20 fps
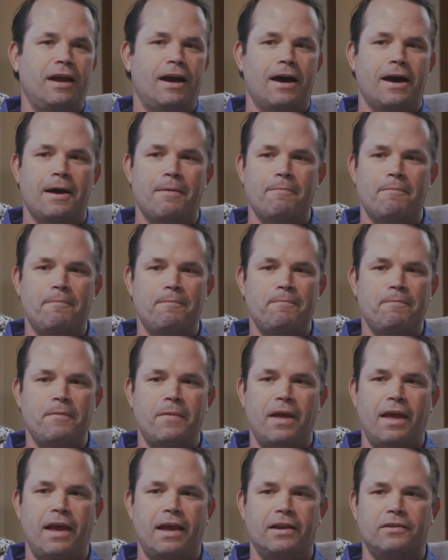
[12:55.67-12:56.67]

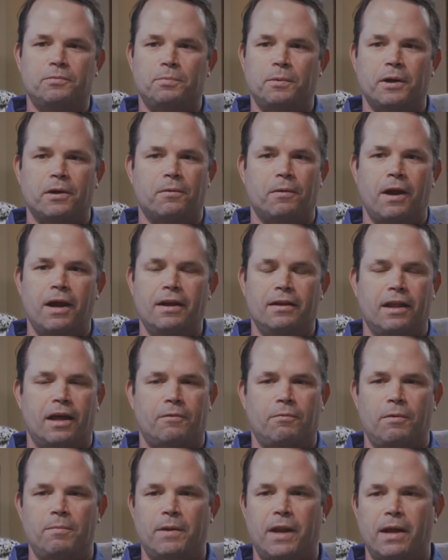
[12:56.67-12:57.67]
And it's been great. Like
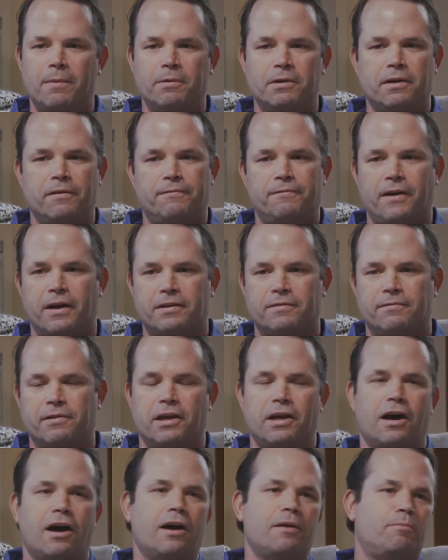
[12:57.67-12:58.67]
we've been able to effectively
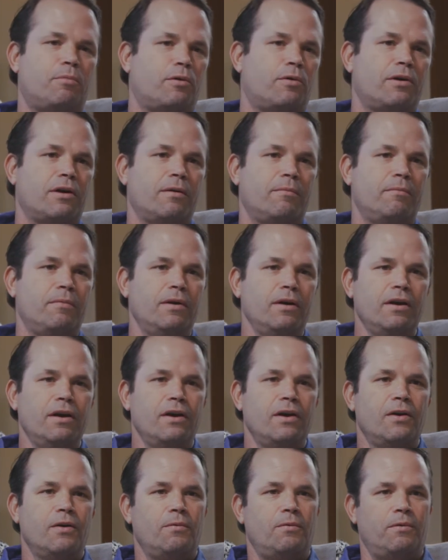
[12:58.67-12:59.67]
onboard them.
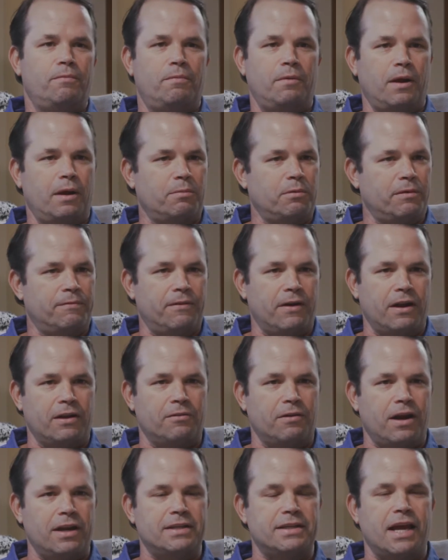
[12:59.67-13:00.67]
We've been able to find
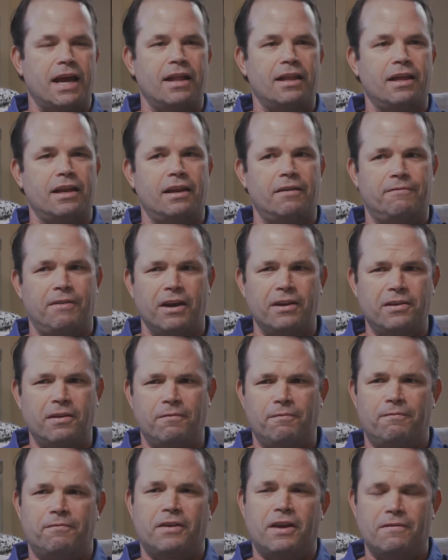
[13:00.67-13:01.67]
great talent. In fact, you
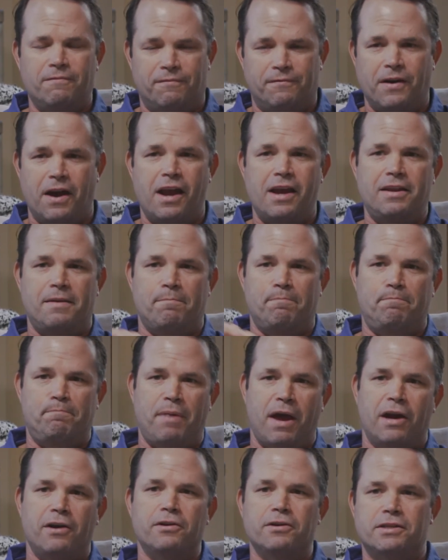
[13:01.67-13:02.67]
can find
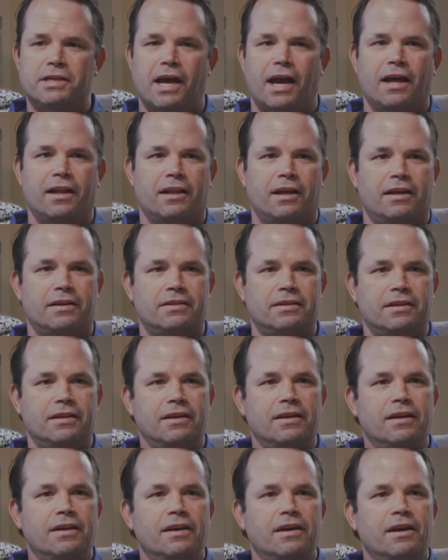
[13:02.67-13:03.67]
better talent
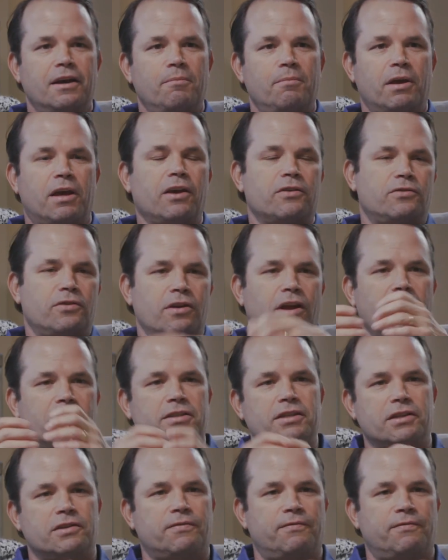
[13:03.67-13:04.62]
because you're not just